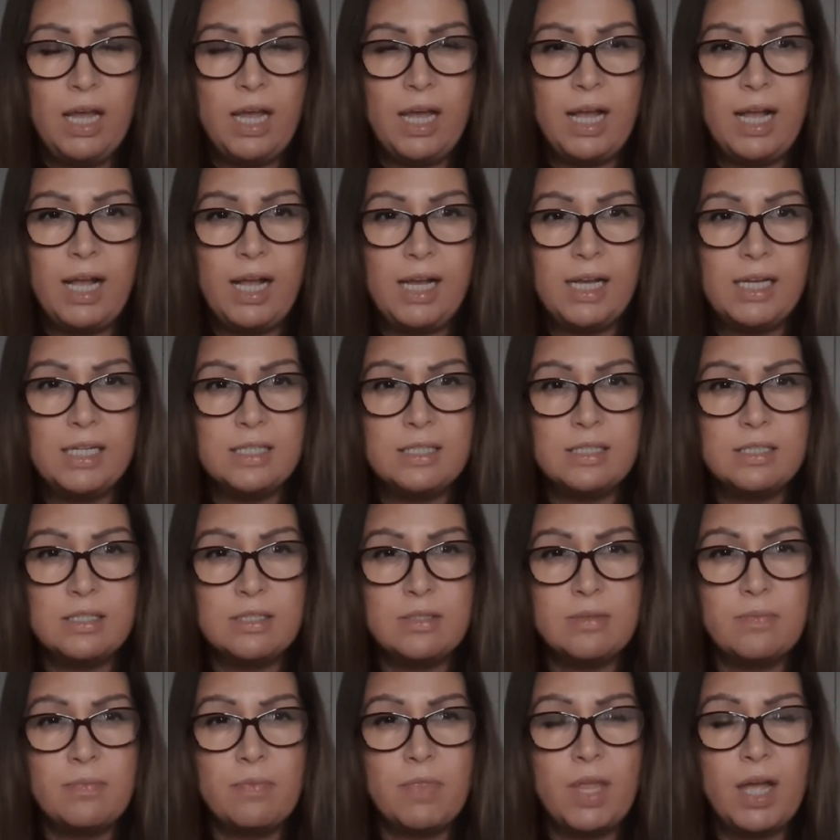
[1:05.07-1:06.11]
And
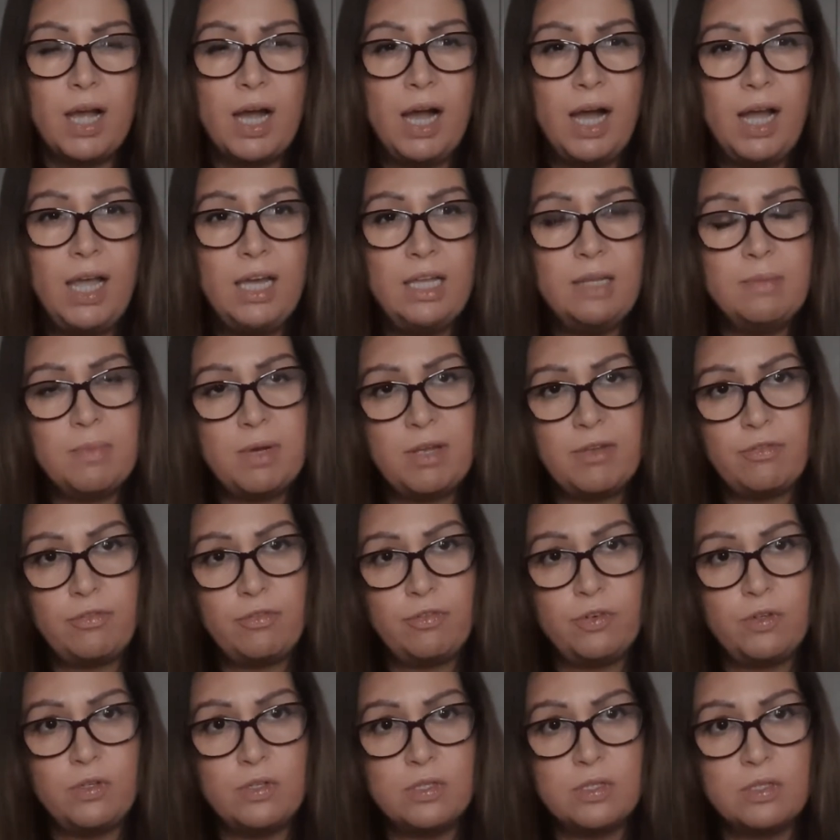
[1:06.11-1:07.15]
I had my
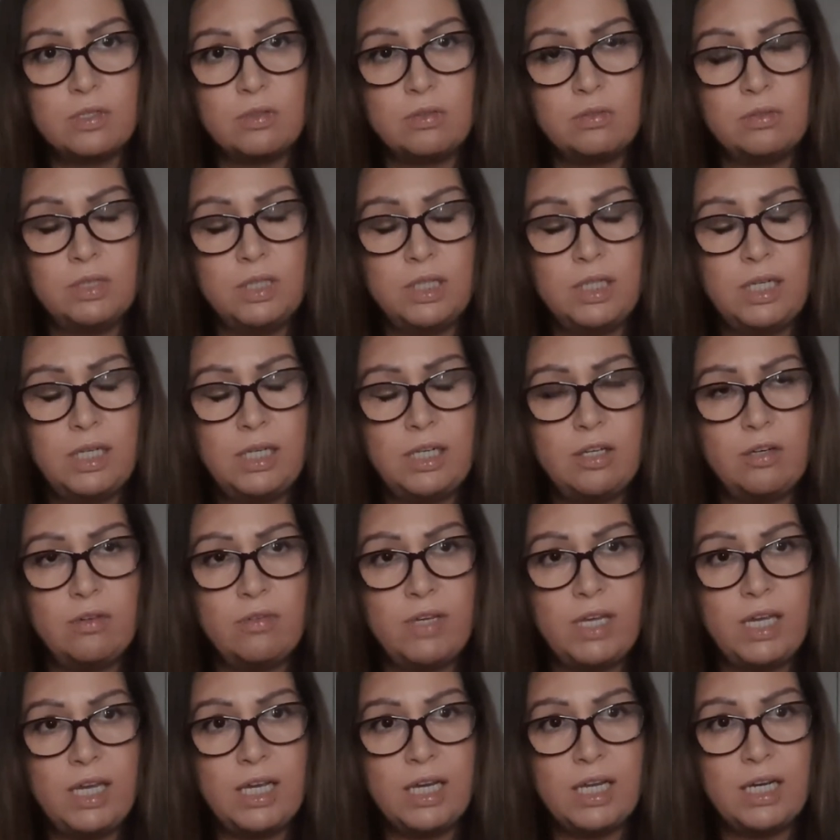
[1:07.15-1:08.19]
first Kundalini
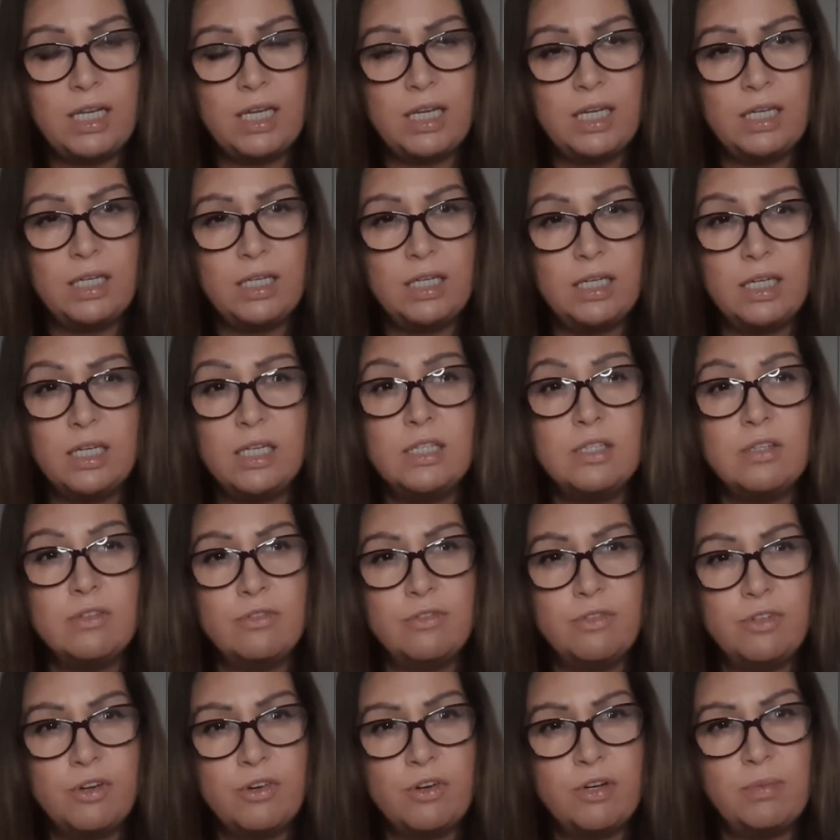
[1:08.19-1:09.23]
awakening in the
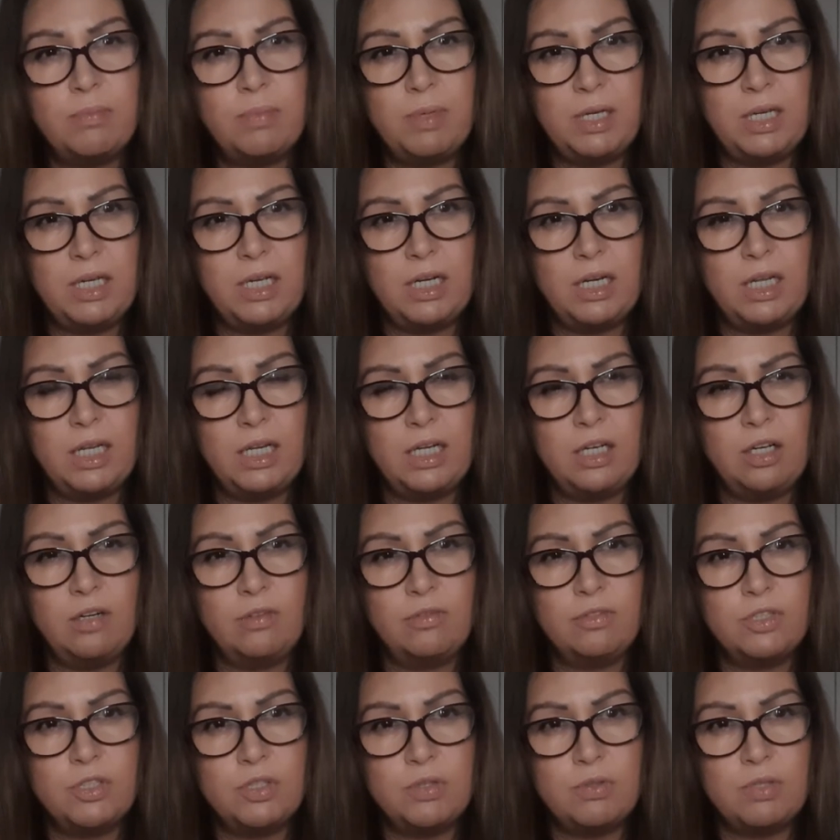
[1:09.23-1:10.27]
very beginning of
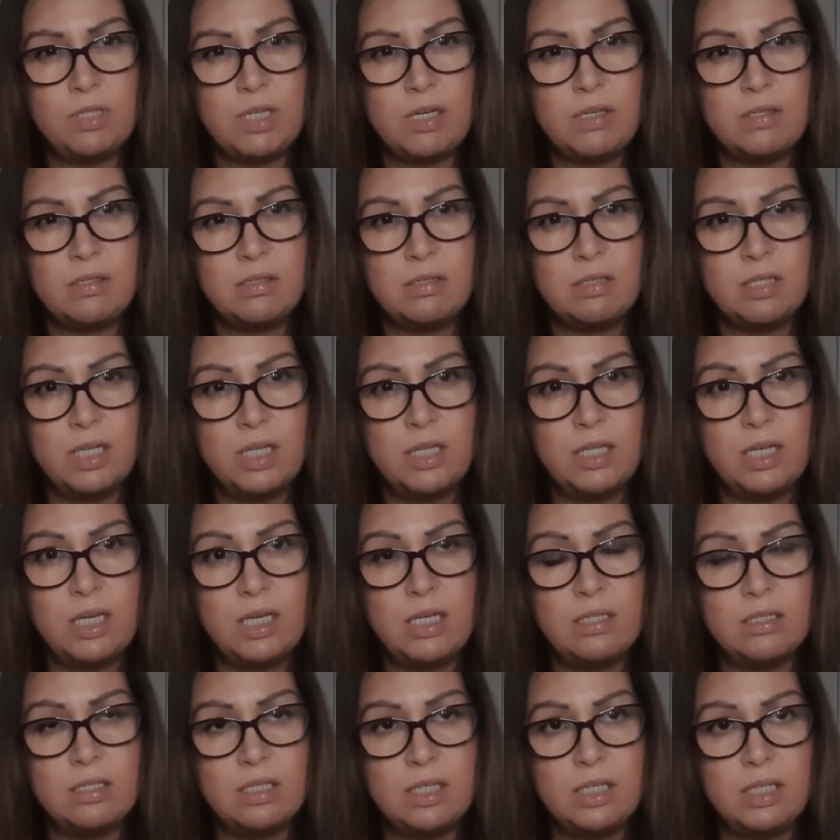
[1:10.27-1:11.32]

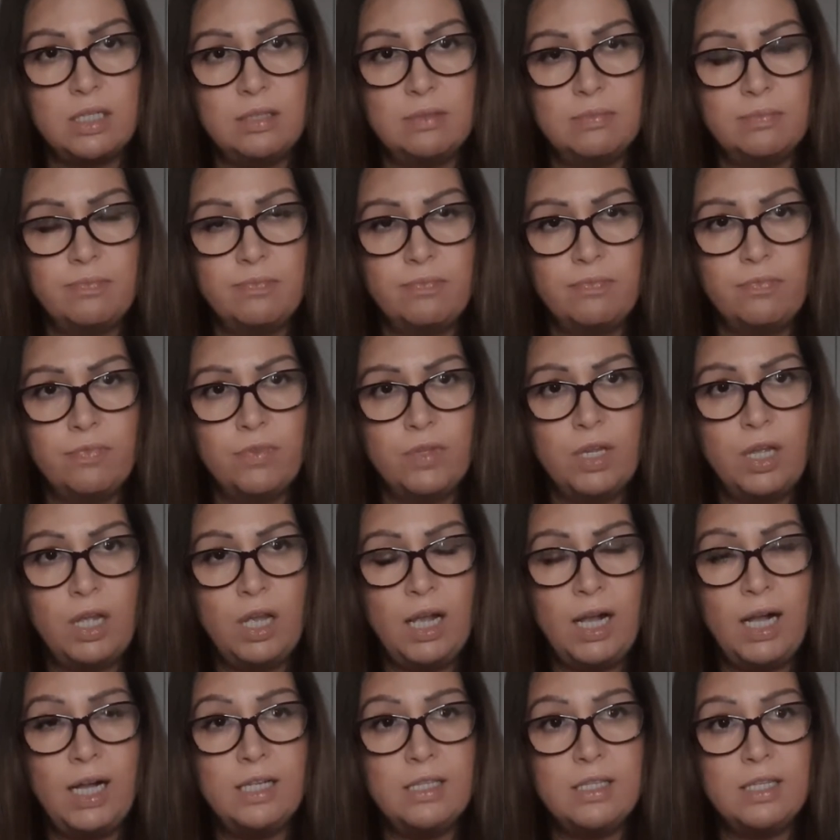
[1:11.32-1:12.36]
2018.
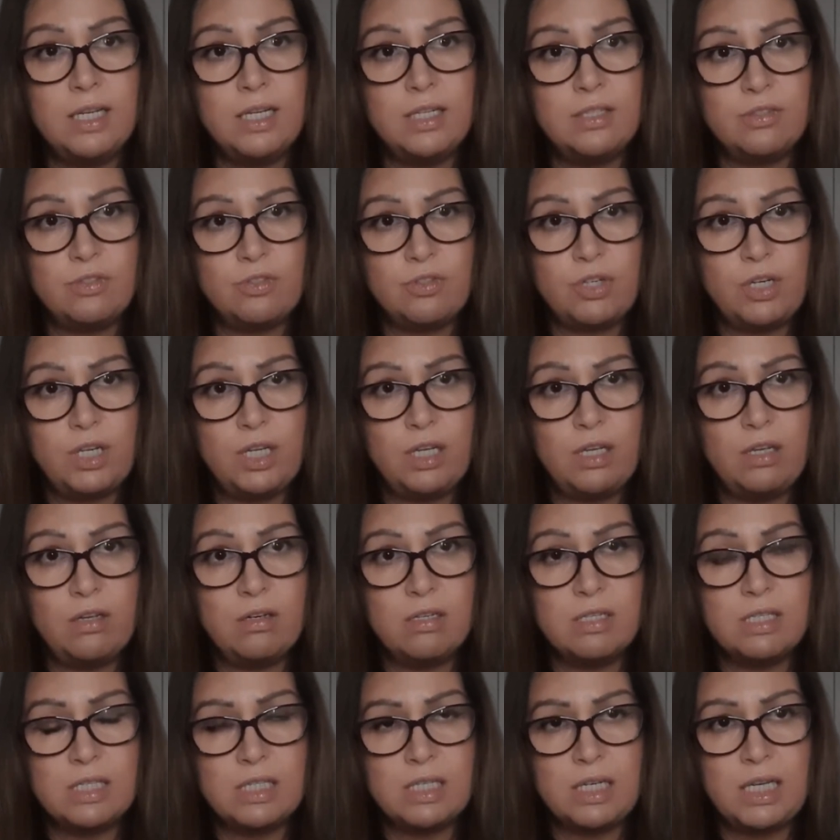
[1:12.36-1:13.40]
And then three
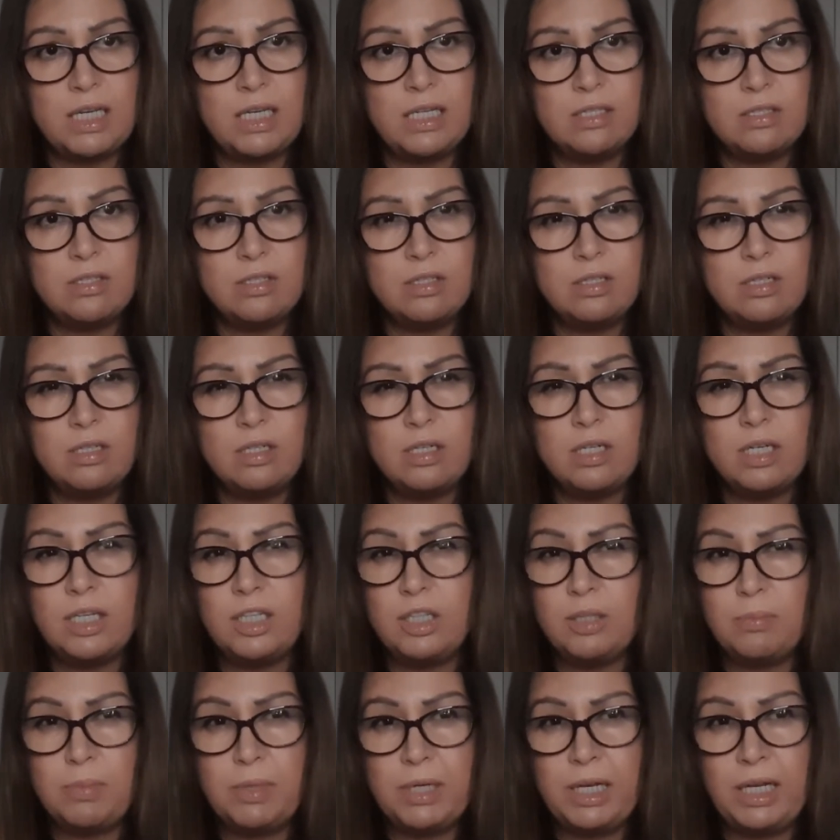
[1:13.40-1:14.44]
years later, in
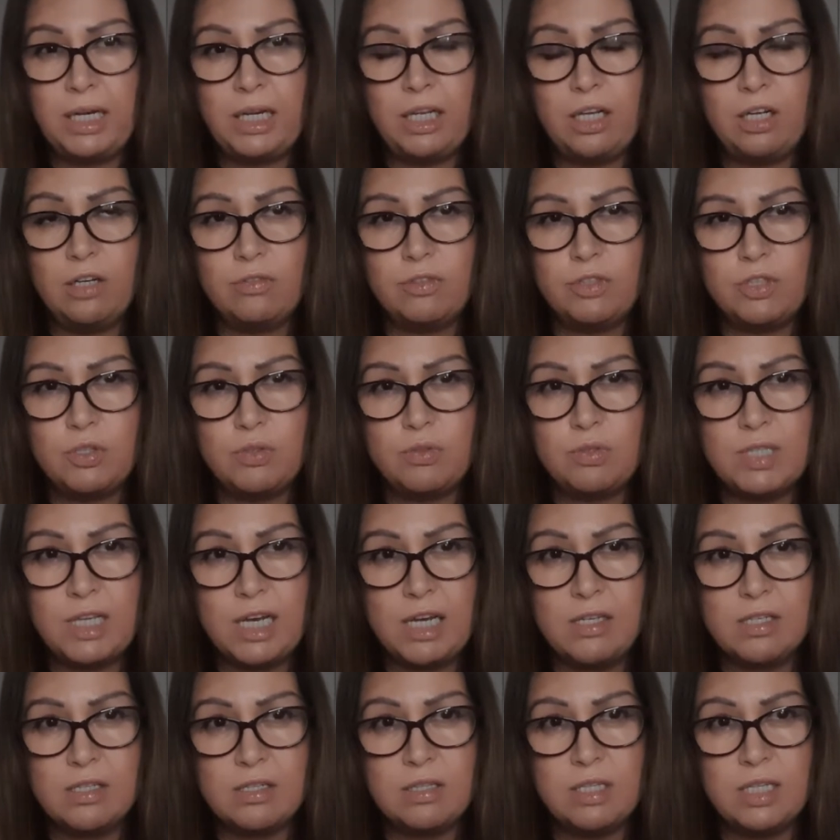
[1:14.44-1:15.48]
the beginning of
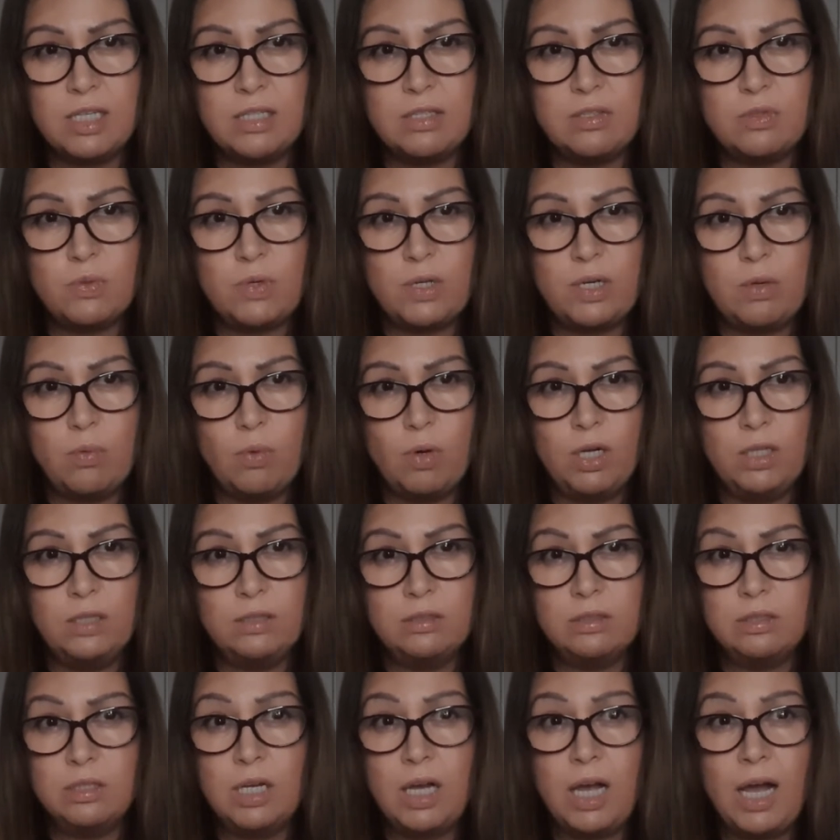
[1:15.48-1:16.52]

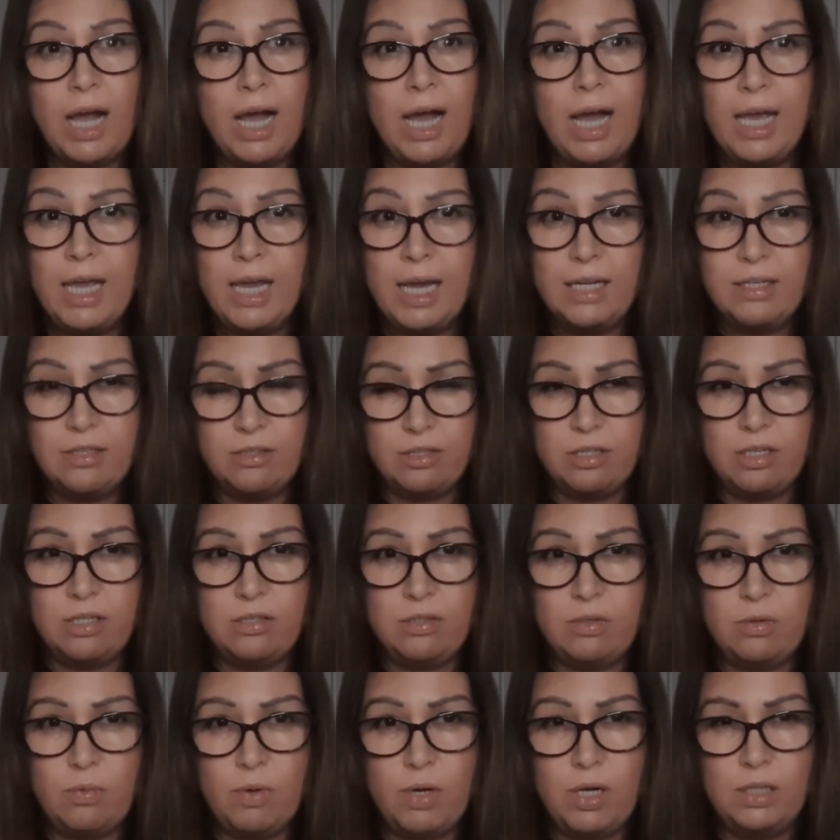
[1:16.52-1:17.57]
2021, I had
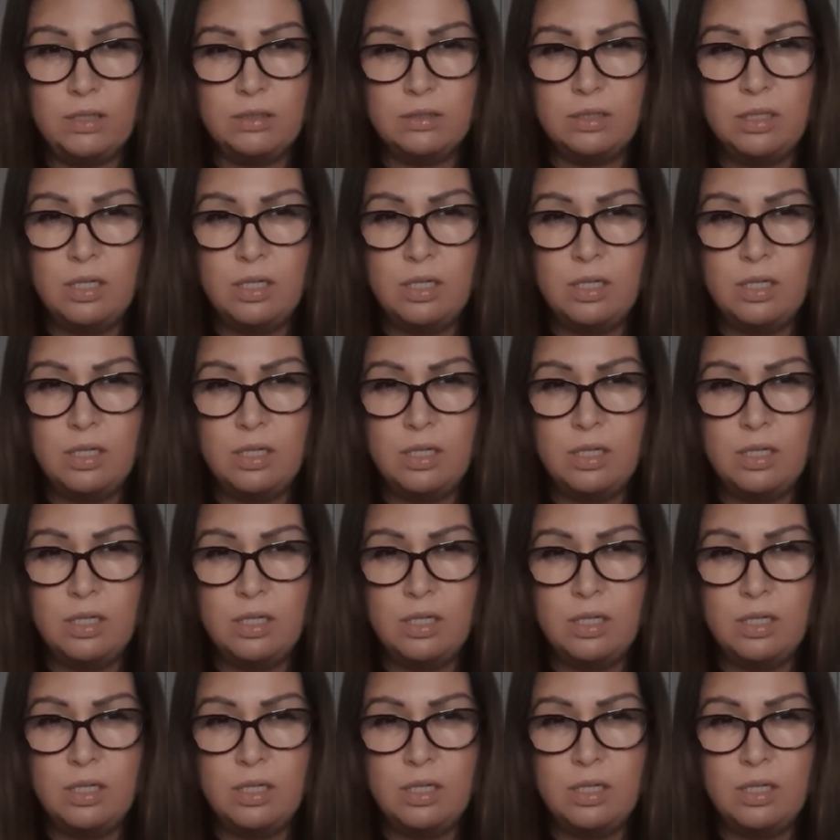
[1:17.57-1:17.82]
another one.